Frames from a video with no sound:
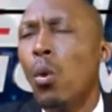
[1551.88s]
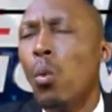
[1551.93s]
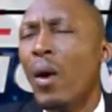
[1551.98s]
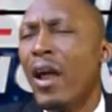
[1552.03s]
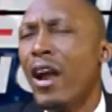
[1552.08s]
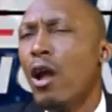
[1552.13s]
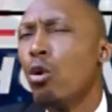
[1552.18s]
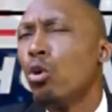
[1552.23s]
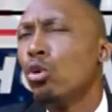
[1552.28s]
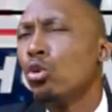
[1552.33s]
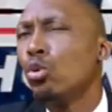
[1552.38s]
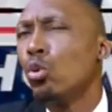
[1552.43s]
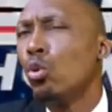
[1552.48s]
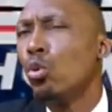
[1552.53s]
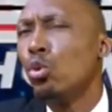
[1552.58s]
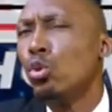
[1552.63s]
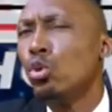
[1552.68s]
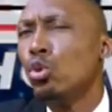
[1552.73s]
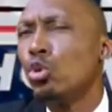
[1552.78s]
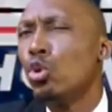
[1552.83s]
we're not going
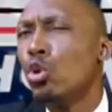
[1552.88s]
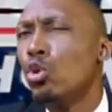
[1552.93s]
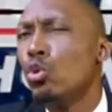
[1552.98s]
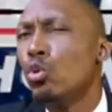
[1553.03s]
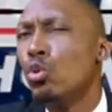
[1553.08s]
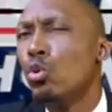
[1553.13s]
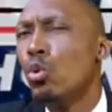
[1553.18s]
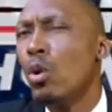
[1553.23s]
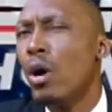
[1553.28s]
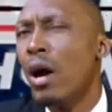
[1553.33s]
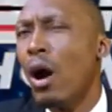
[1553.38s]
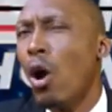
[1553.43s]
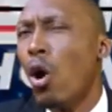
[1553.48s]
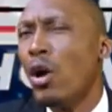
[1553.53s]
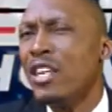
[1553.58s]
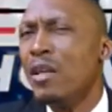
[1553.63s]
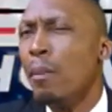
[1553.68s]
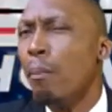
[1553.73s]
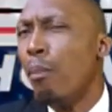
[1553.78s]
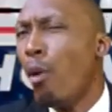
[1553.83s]
to show you
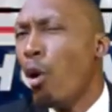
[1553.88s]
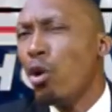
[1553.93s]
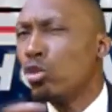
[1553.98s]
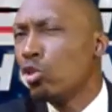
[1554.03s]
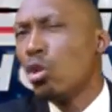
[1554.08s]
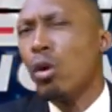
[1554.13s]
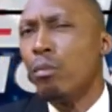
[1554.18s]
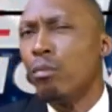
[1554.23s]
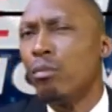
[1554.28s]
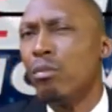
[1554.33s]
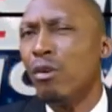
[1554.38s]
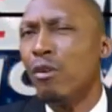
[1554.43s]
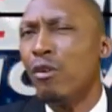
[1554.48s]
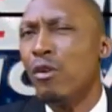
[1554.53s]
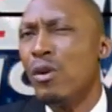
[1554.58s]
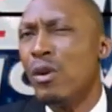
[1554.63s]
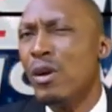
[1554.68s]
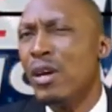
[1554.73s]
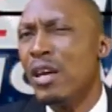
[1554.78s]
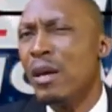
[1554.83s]
or debunk some
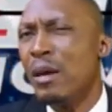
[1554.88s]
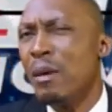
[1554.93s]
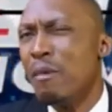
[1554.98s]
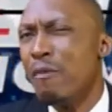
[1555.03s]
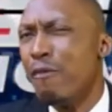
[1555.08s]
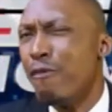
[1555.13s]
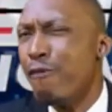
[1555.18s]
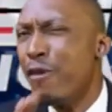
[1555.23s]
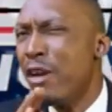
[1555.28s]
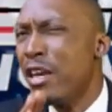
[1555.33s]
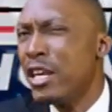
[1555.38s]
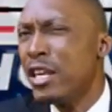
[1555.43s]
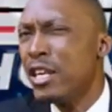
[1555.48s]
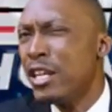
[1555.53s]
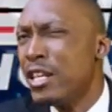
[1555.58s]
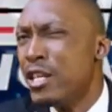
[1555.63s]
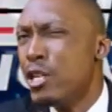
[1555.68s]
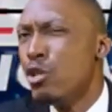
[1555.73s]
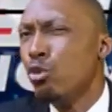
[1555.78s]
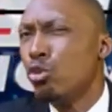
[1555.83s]
fake
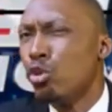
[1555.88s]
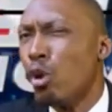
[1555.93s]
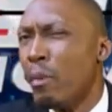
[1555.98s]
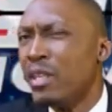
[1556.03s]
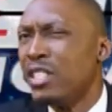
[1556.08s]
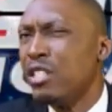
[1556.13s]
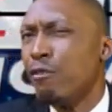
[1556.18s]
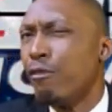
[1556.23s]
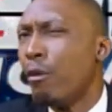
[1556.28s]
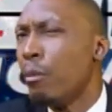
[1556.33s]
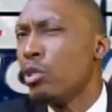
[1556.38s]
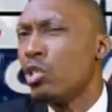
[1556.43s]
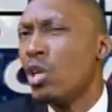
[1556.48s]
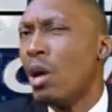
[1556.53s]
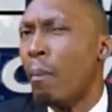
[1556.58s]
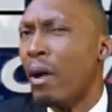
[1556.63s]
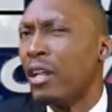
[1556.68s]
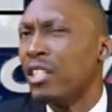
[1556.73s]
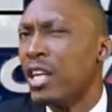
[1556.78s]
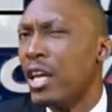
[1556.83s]
news or misinformation
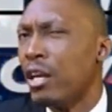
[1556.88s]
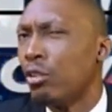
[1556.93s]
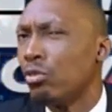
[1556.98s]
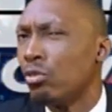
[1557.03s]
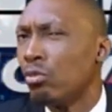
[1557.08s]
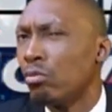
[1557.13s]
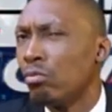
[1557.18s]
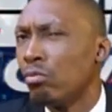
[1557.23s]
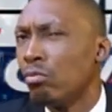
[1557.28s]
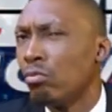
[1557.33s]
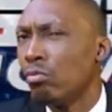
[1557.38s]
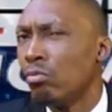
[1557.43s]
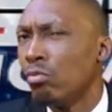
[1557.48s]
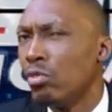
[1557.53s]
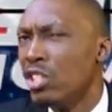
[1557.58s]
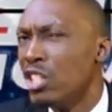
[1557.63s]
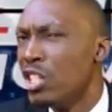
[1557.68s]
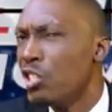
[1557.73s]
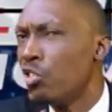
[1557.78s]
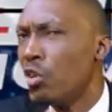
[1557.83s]
about health
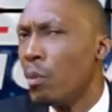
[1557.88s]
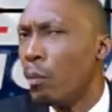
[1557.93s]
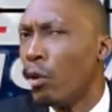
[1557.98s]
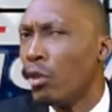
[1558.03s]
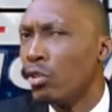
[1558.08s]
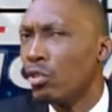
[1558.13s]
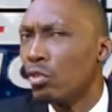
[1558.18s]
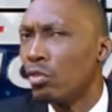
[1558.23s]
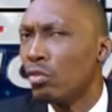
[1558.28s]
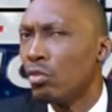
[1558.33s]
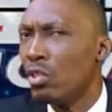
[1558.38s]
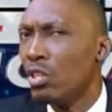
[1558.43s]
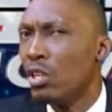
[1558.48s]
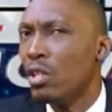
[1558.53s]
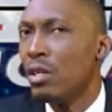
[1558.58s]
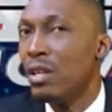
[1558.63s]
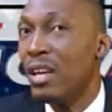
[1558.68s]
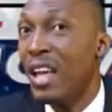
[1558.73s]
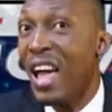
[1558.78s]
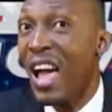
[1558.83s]
in this report.
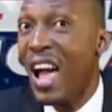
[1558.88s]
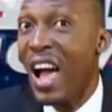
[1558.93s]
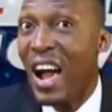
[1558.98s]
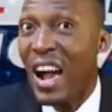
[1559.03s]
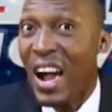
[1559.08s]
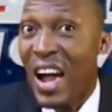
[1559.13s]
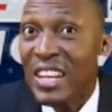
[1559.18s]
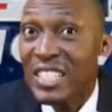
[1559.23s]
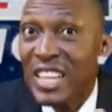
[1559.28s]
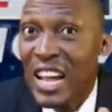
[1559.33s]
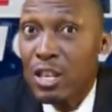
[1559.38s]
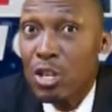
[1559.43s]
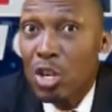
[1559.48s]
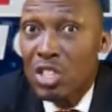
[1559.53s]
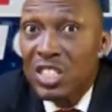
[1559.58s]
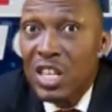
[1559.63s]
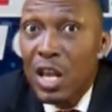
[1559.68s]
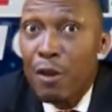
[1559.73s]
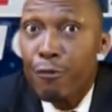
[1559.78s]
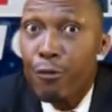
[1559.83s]
Kajad
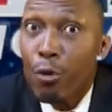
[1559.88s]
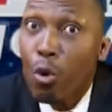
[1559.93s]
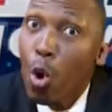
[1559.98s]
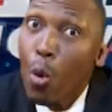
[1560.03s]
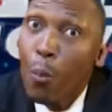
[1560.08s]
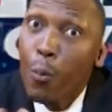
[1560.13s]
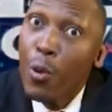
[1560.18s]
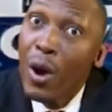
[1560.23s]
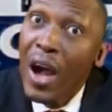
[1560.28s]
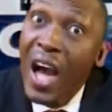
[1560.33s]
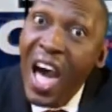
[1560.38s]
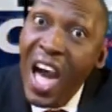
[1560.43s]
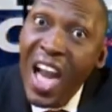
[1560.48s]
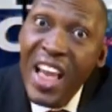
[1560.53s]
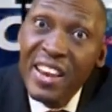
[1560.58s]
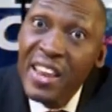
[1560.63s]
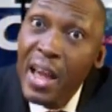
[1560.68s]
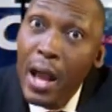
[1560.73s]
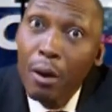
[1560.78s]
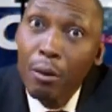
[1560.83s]
yourself, oh, open
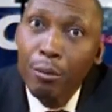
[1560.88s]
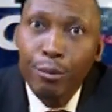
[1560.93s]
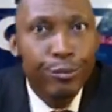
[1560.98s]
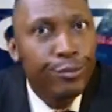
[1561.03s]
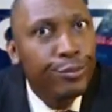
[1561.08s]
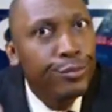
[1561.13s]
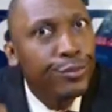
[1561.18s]
eye down.